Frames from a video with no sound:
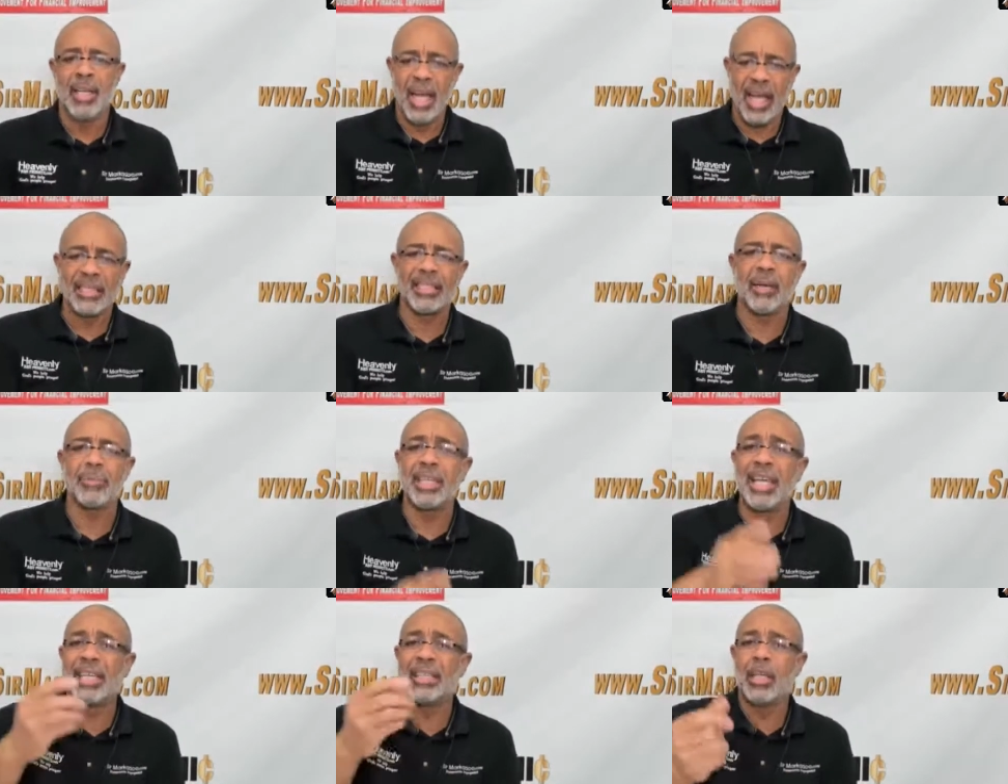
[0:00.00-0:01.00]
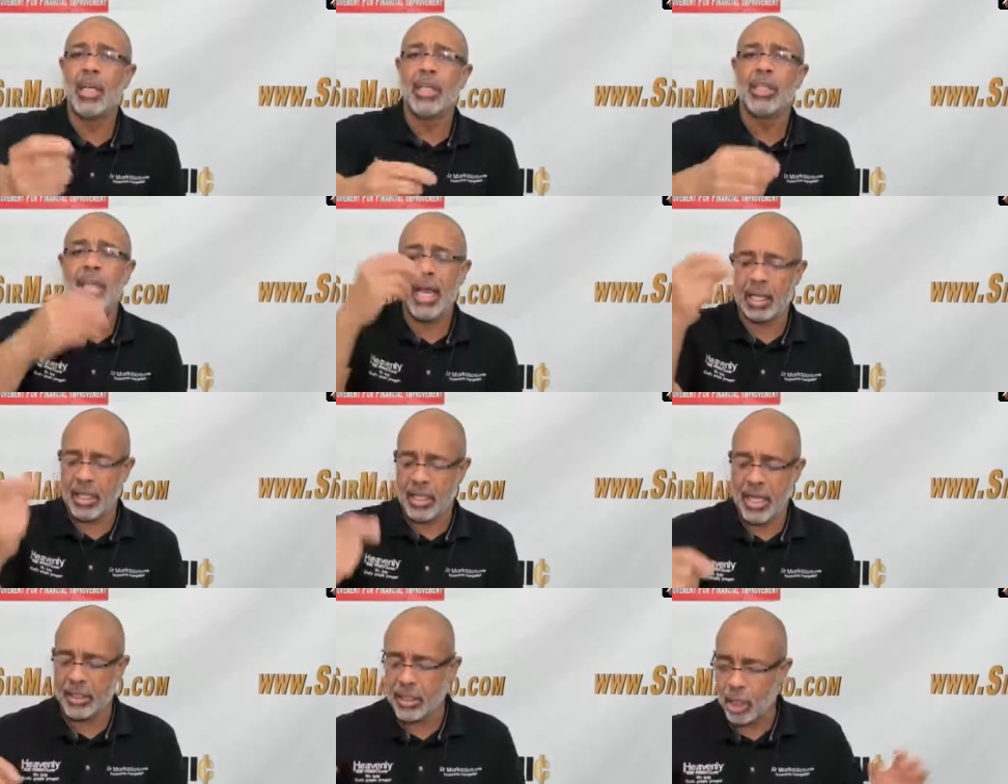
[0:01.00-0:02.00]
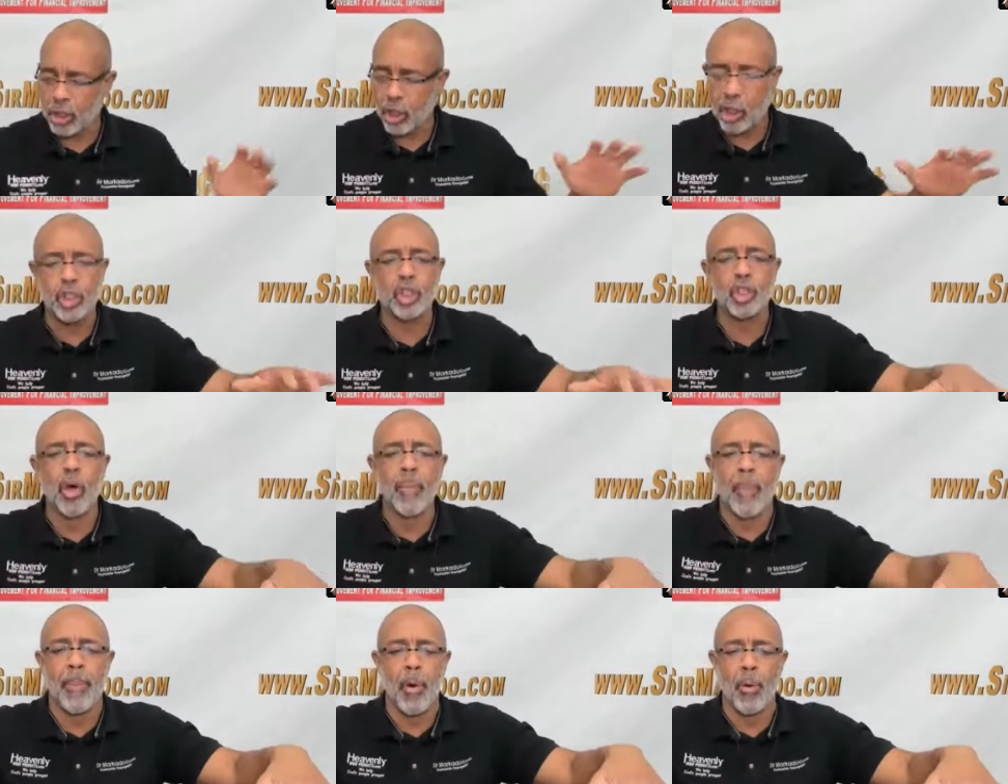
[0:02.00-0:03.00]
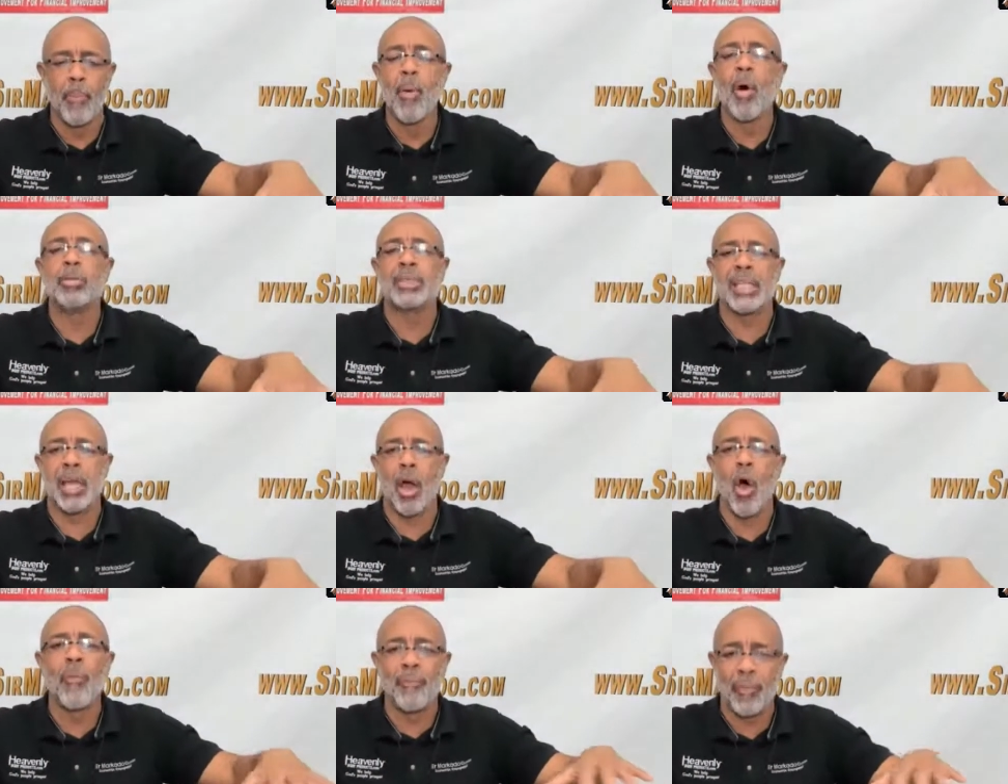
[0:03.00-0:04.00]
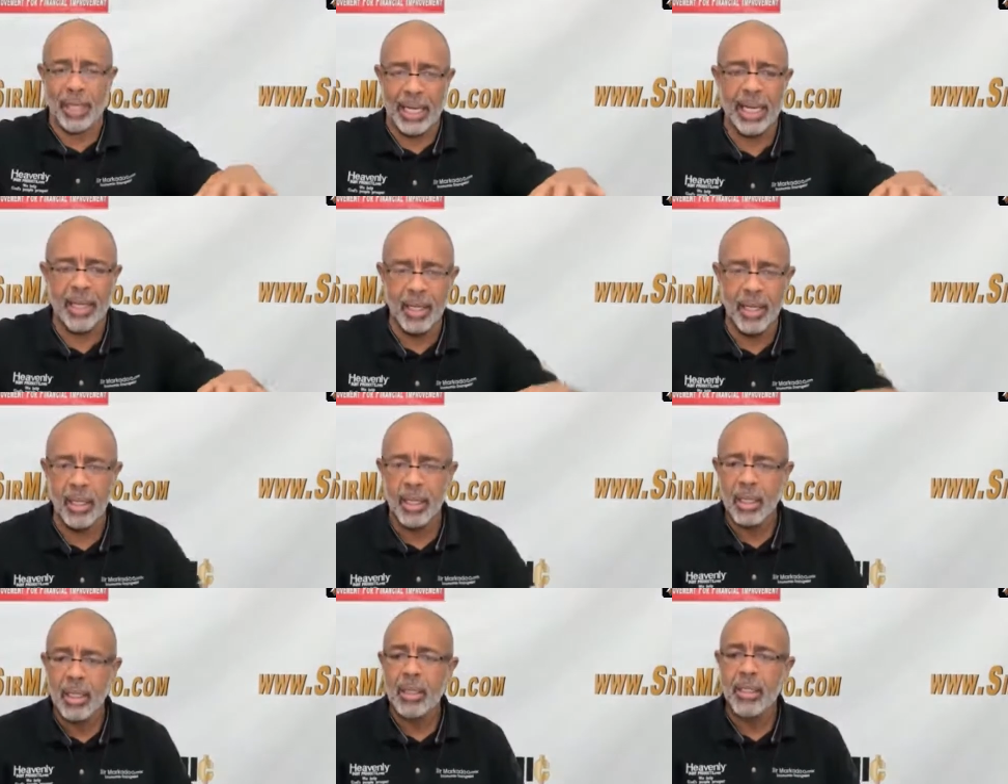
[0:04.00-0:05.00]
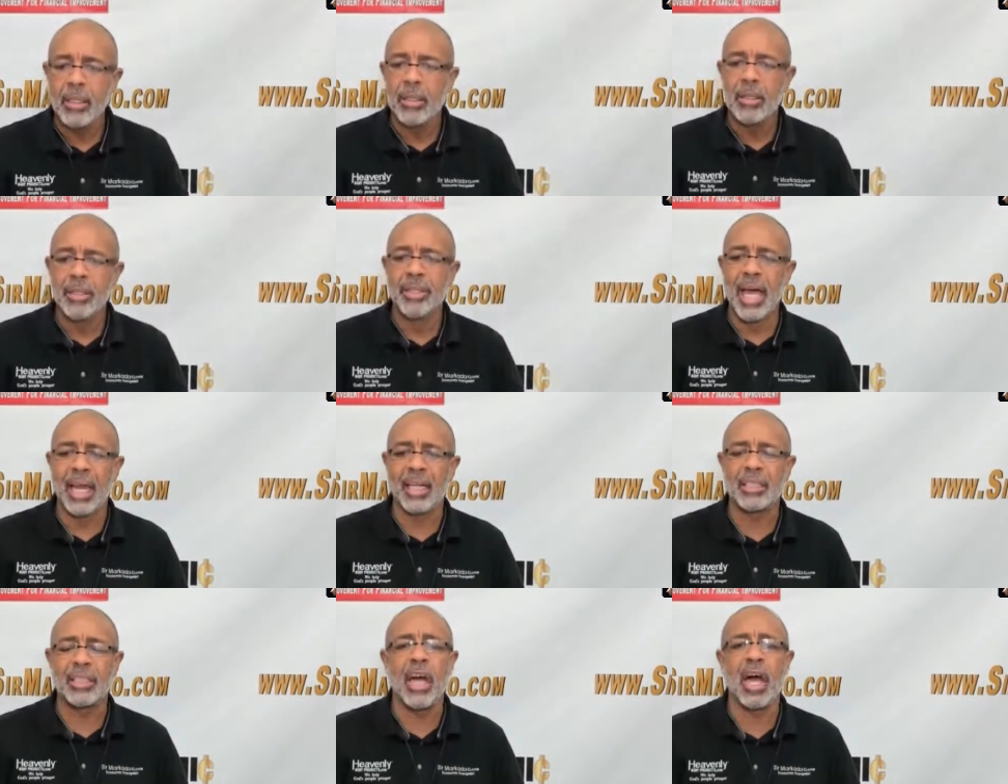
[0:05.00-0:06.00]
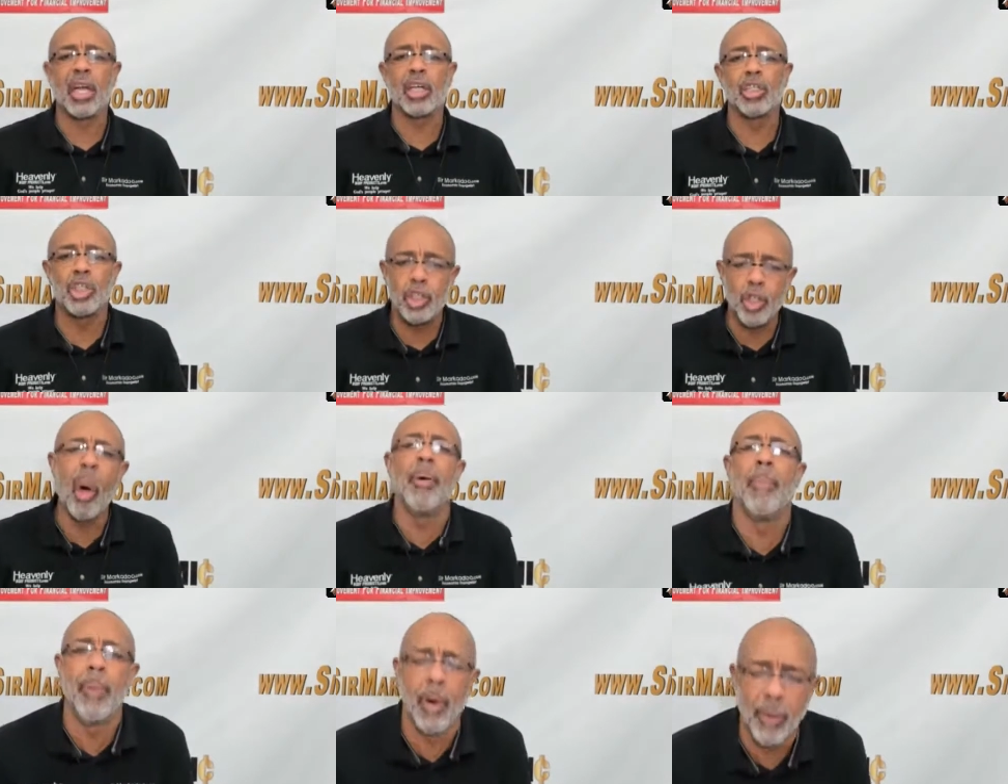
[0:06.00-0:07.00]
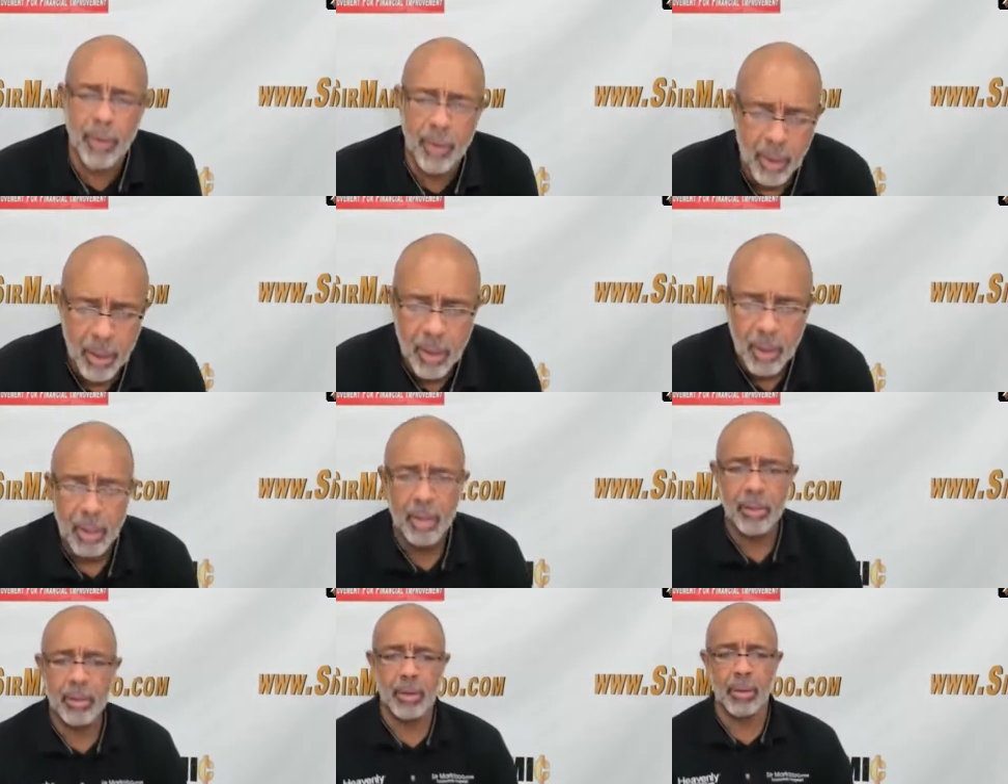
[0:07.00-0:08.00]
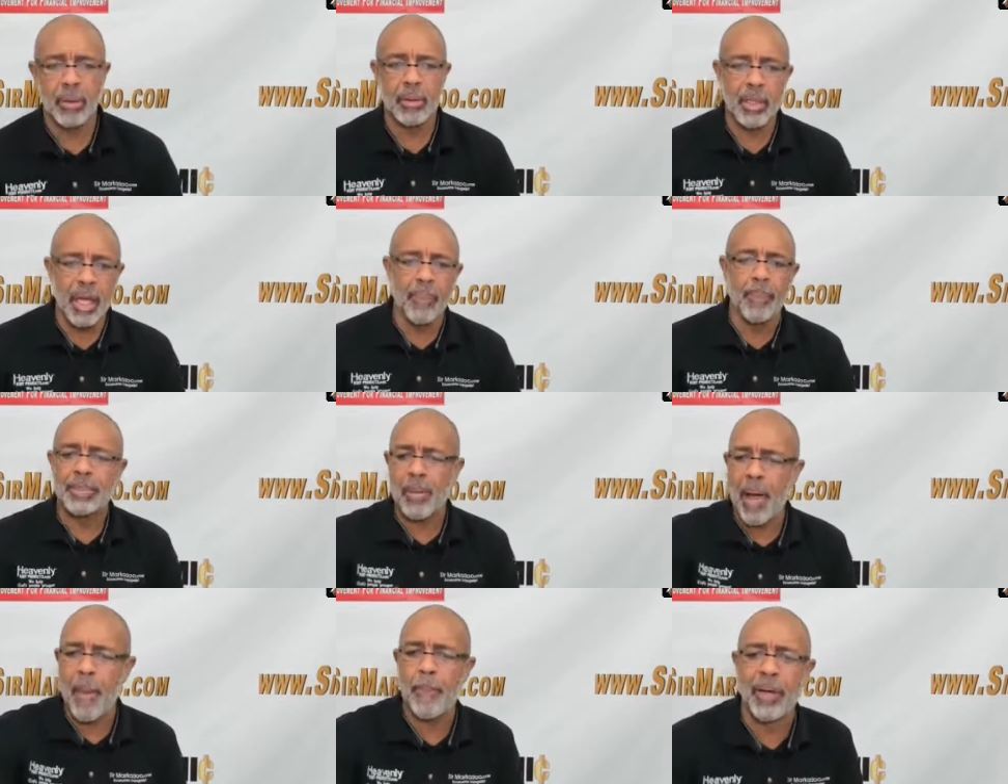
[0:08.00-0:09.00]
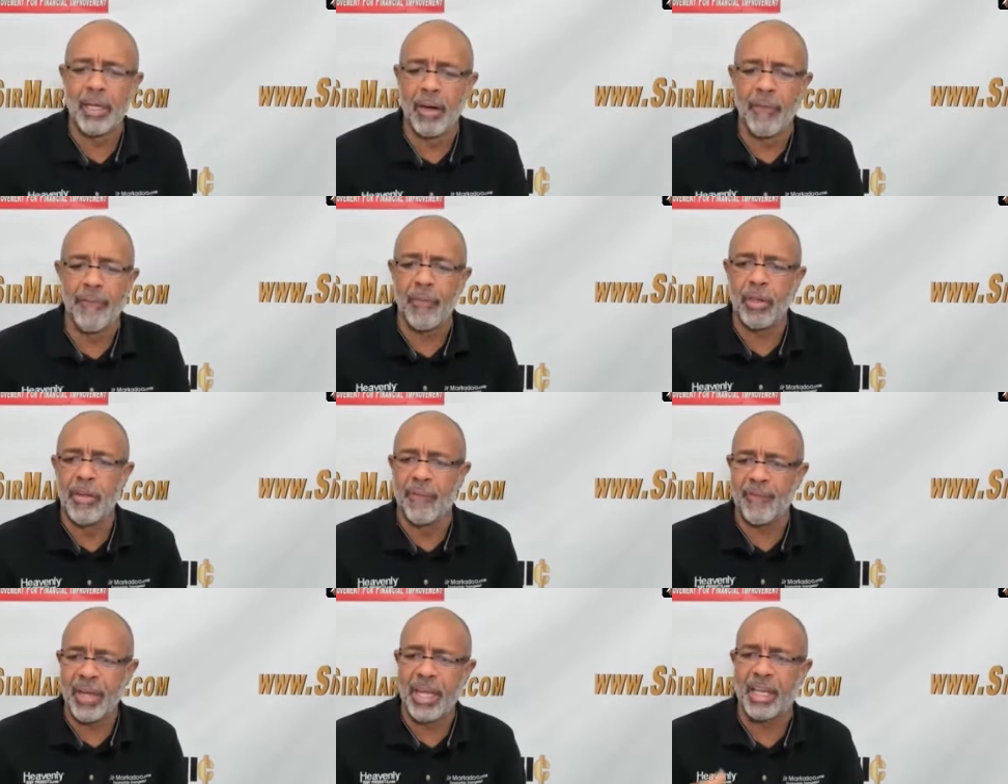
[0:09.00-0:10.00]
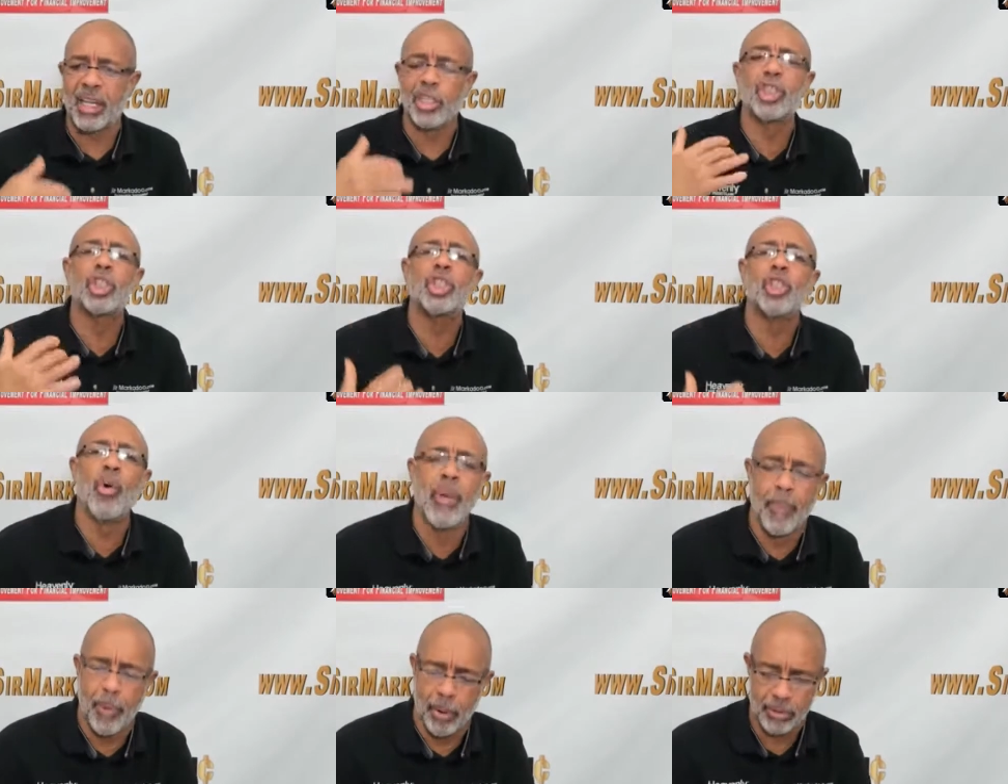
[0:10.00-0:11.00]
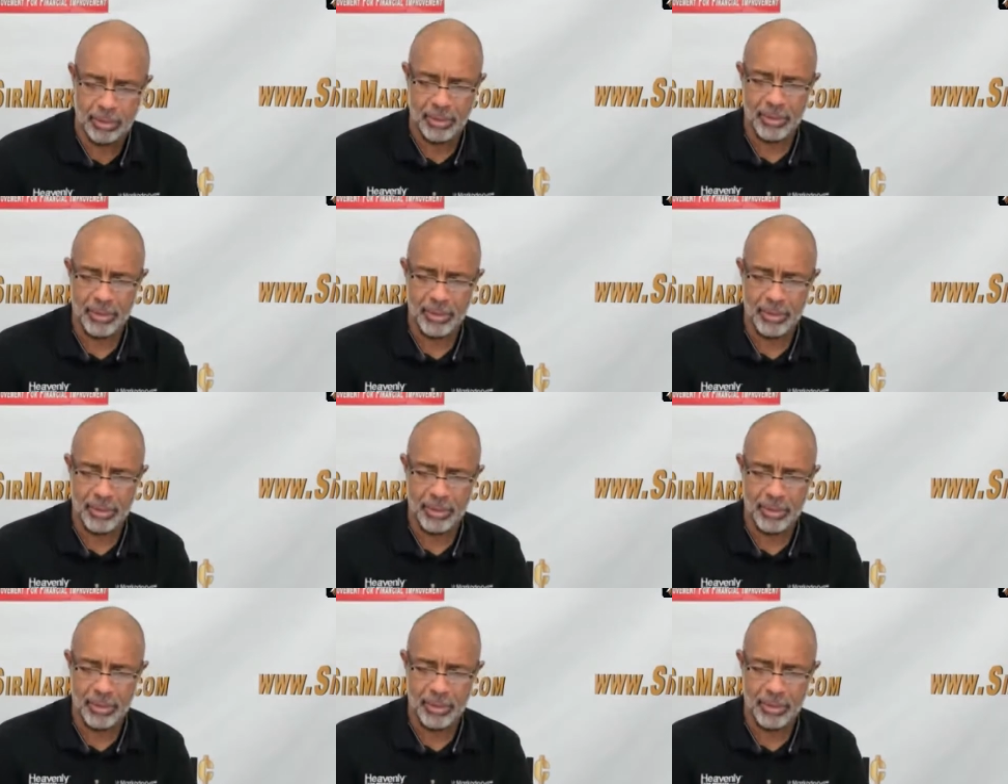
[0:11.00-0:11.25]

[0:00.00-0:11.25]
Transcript: And something that's consumable, mostly, hopefully. That is a consumable. And somebody put in the feed, consumable.